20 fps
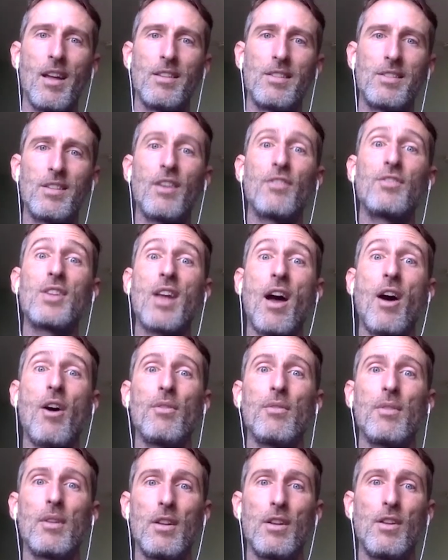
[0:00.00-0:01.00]
sift
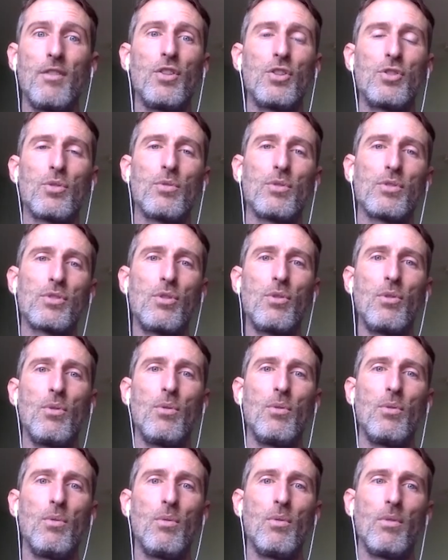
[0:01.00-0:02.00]
out individuals
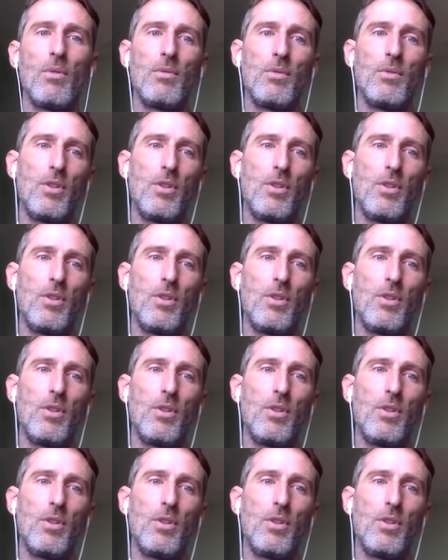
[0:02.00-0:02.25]
who,